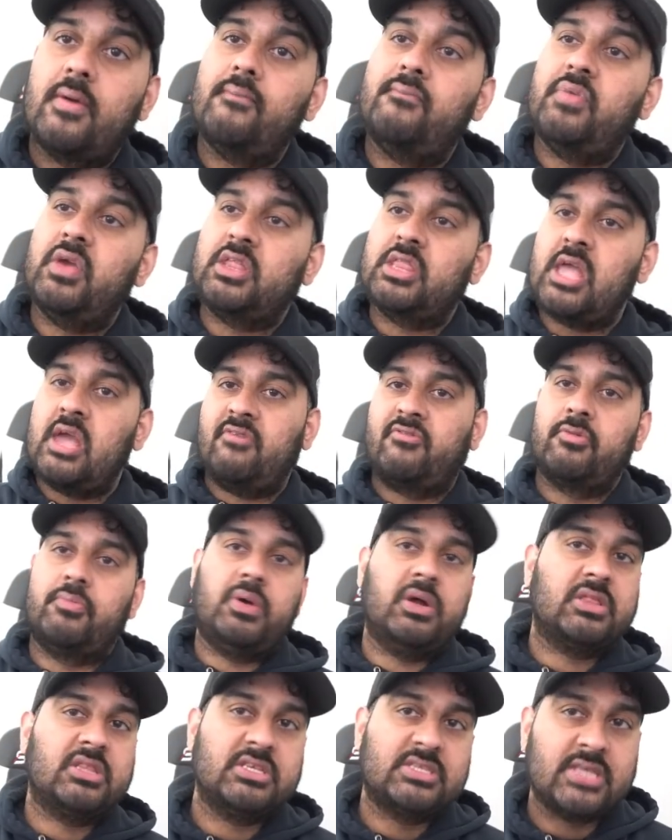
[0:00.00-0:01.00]
Vic Tafur
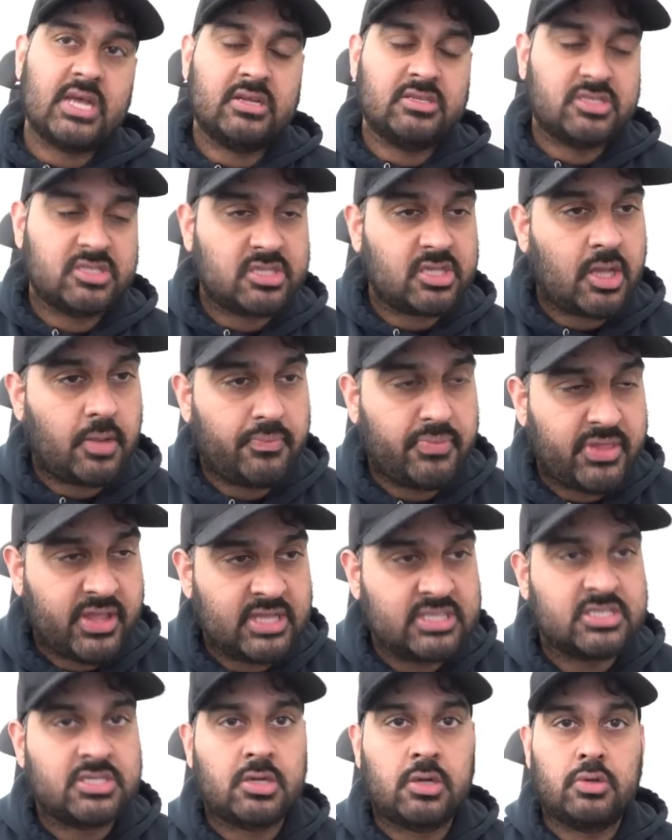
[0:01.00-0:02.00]
put this out just a couple
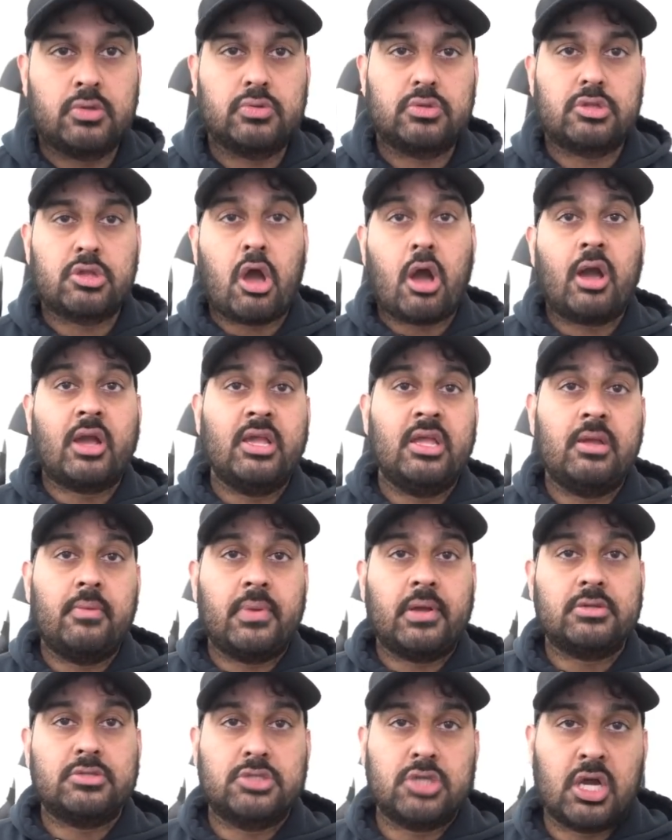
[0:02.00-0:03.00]
days ago, talking
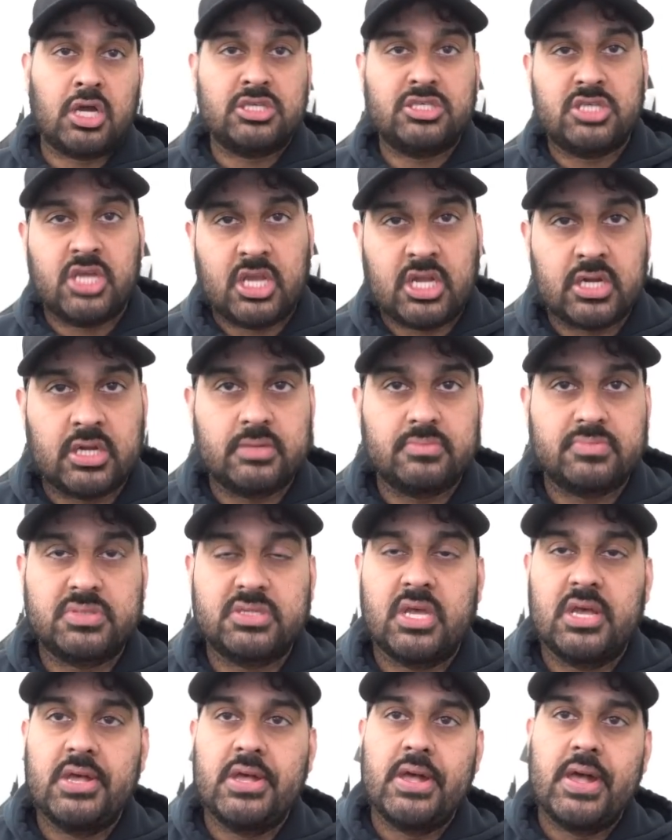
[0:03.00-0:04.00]
about Josh Jacobs.
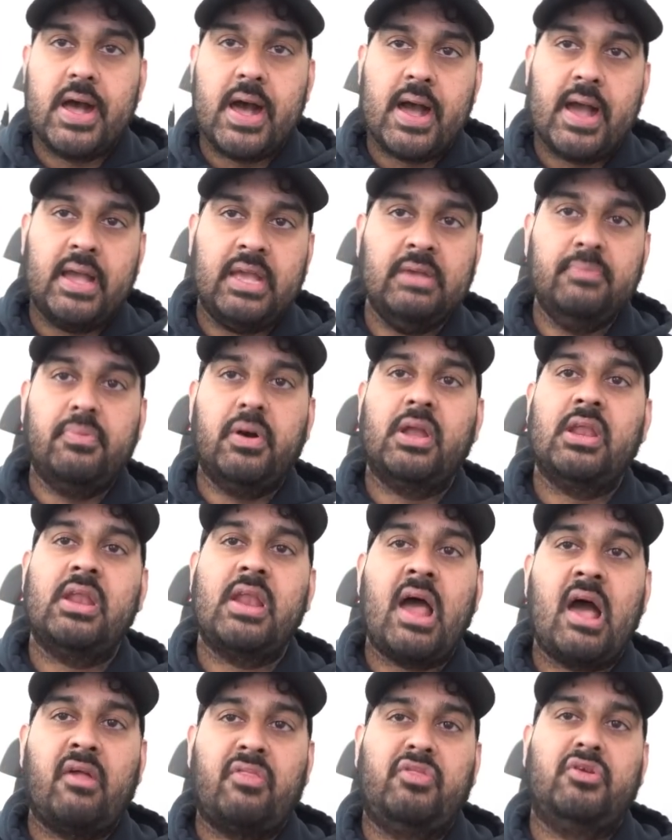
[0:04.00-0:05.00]
Uh, he put it
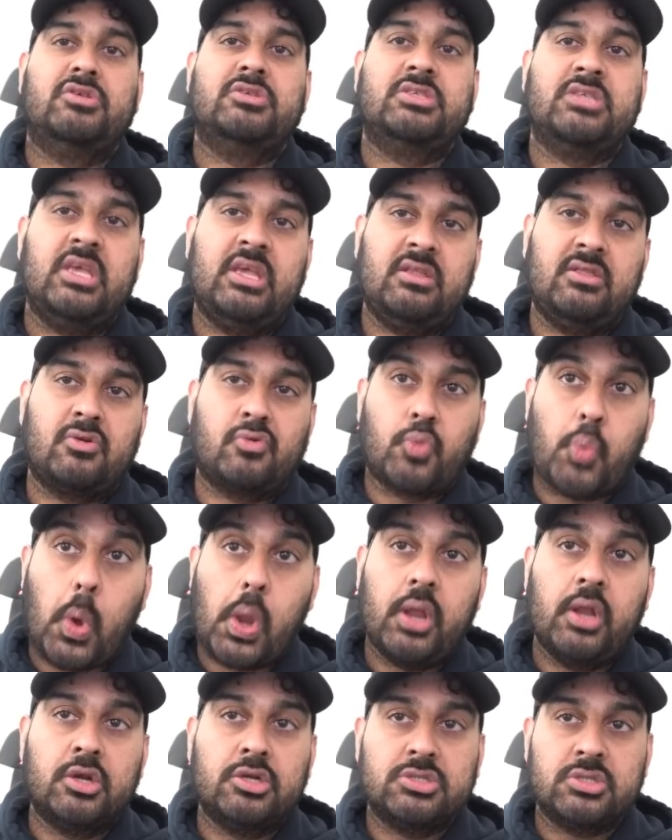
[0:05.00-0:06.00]
out there saying the
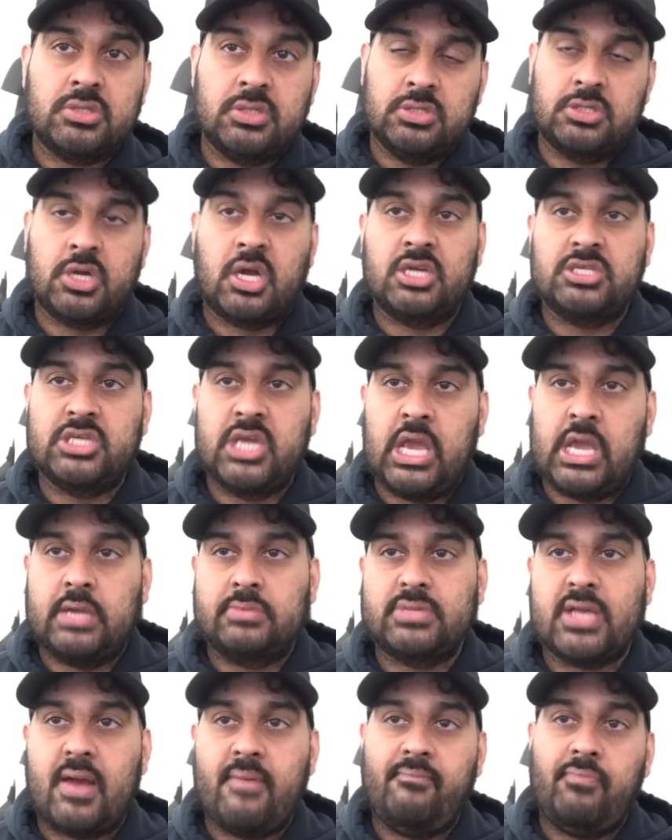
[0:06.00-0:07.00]
Raiders and Josh Jacobs
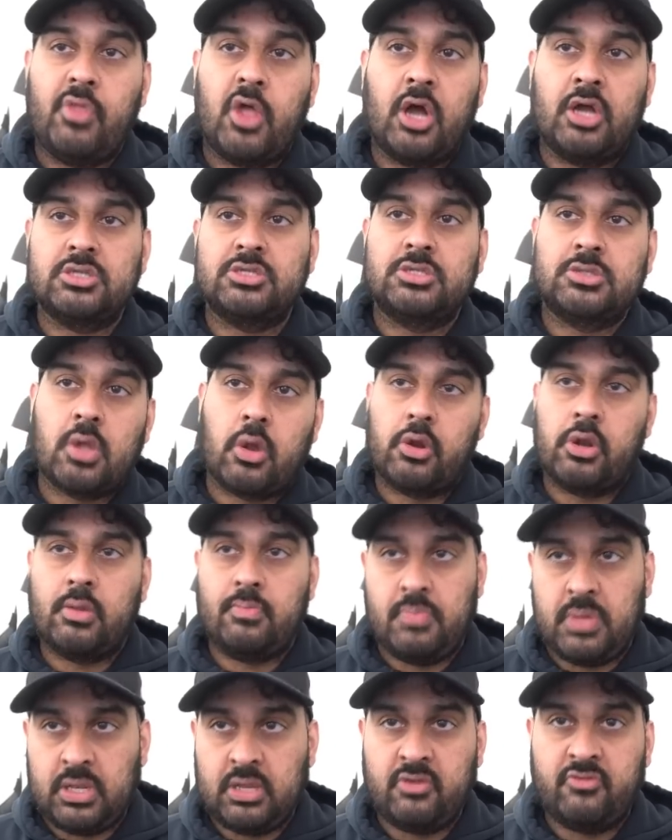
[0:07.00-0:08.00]
have not started
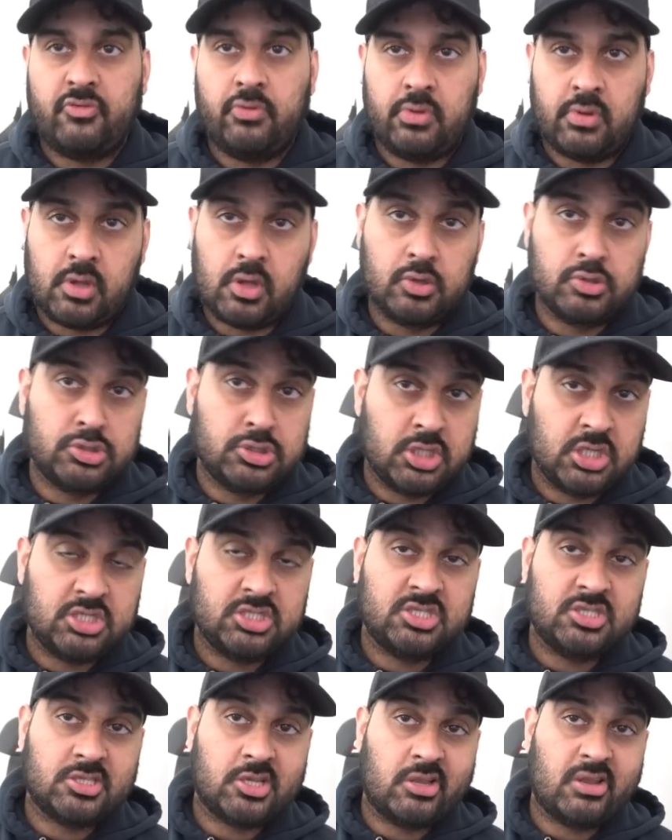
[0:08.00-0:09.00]
meaningful
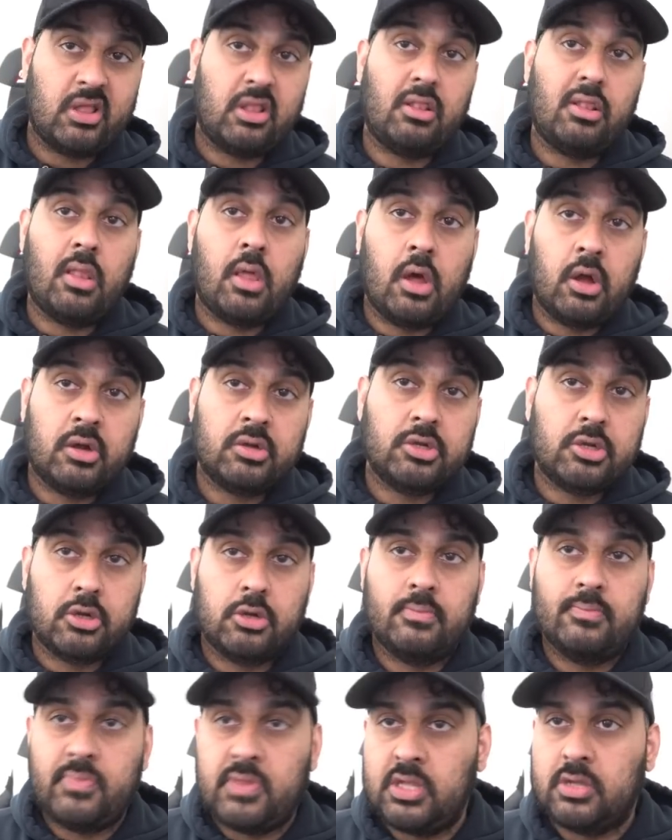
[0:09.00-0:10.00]
negotiations on a long
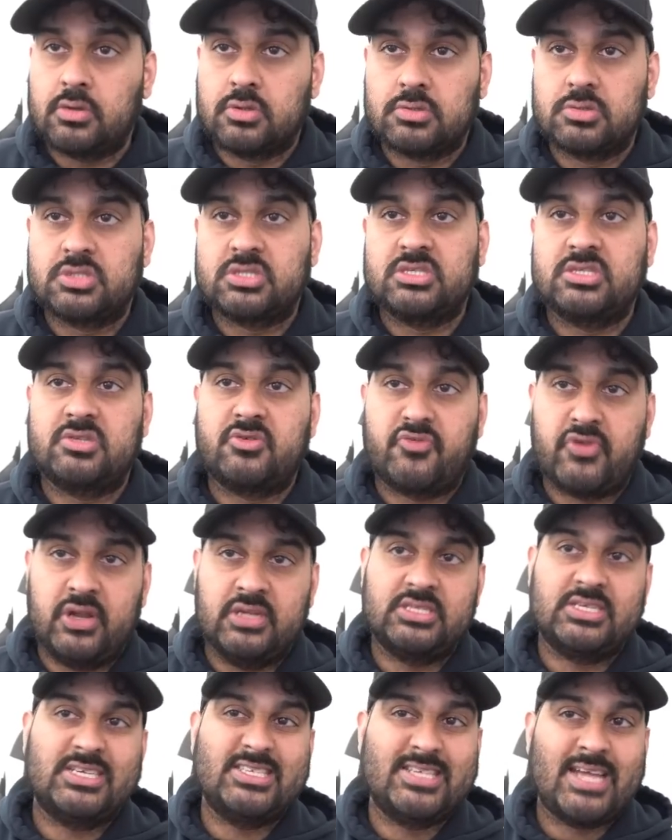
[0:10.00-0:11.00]
term deal since the
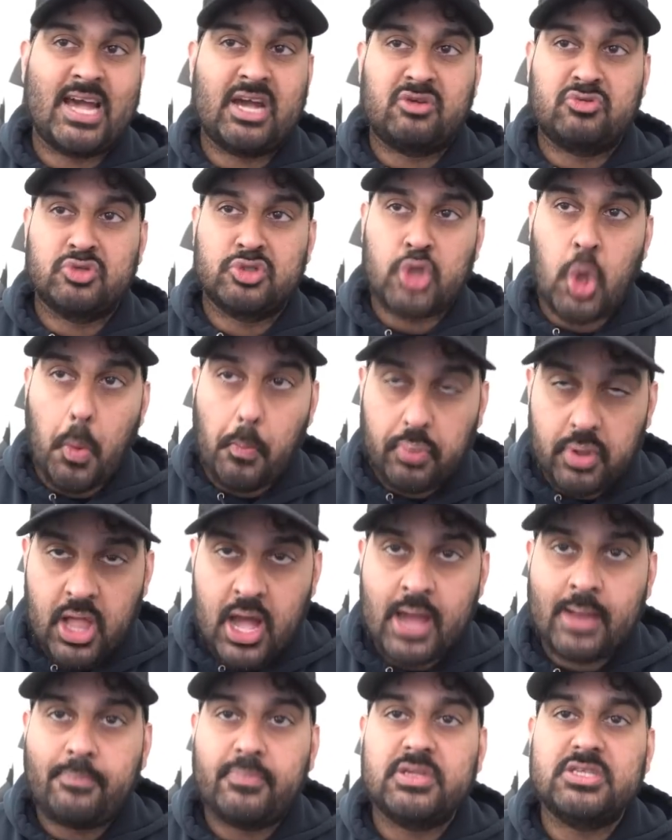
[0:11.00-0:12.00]
franchise tag was
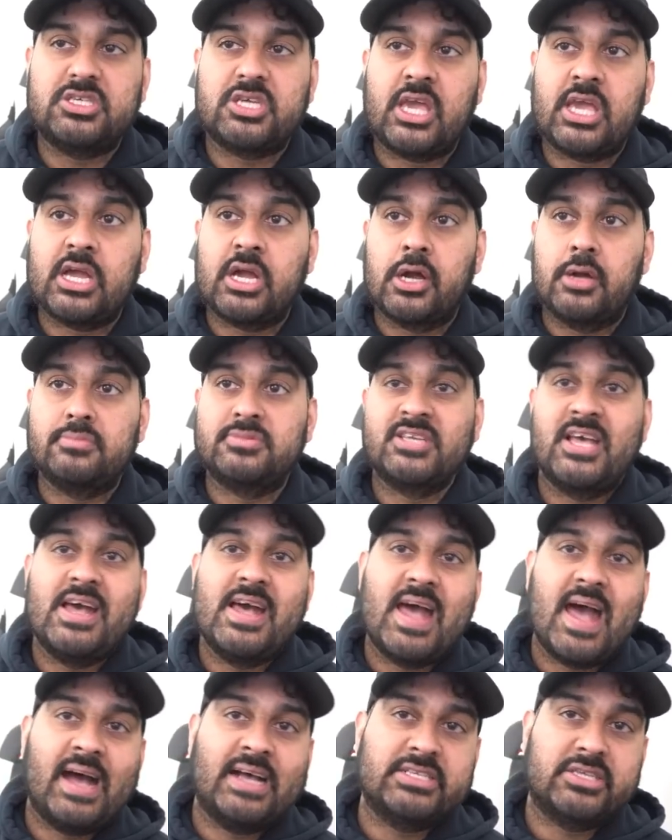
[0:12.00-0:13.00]
applied, but Jacobs
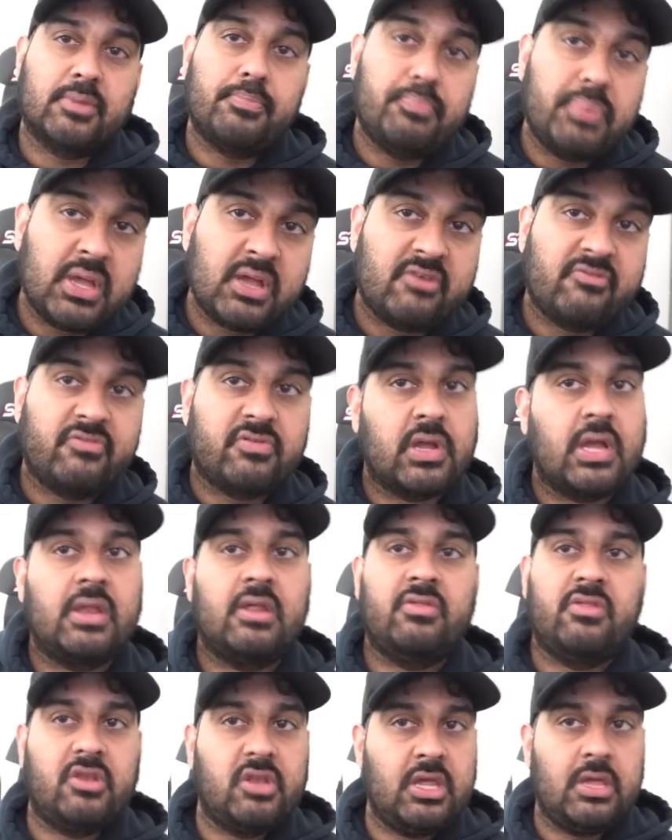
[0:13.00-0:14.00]
has a big fan
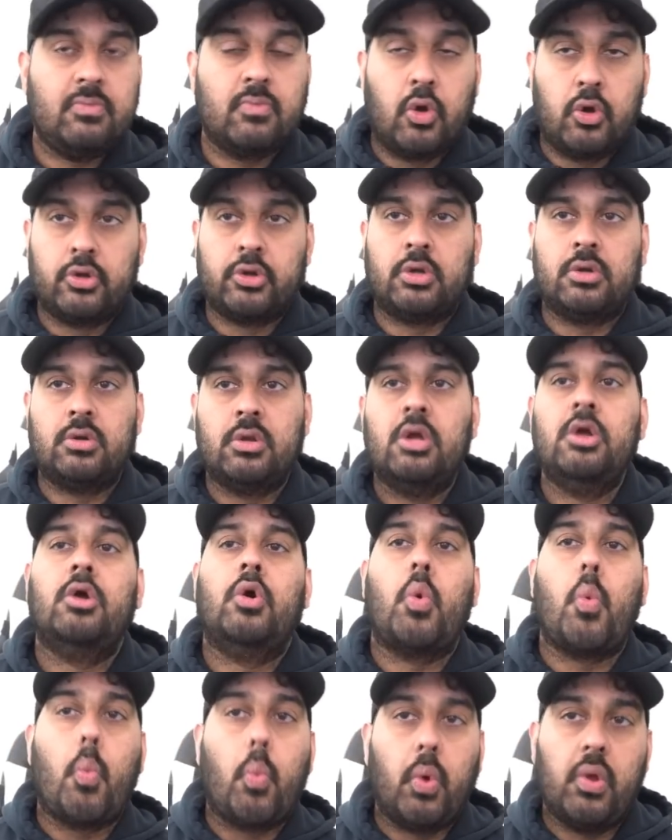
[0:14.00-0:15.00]
in the team owner
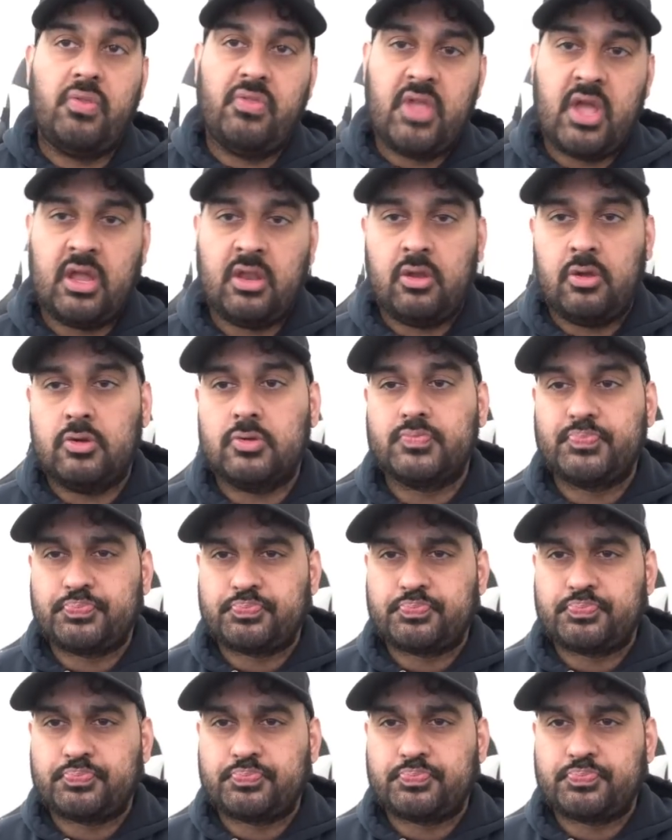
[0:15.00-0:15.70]
when they do.